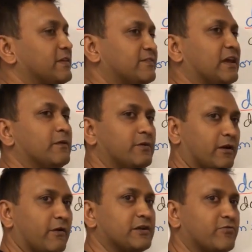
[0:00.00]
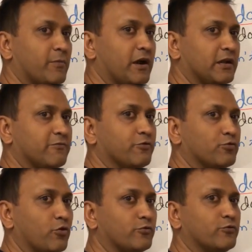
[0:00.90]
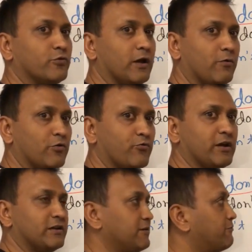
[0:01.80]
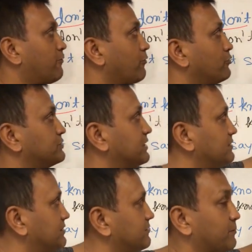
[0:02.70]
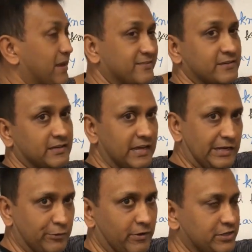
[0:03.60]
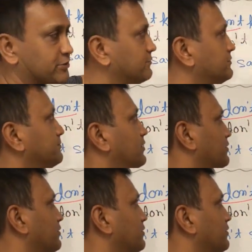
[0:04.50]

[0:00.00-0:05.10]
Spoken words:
This can be a great reminder for those who have already forgotten these basic calculations.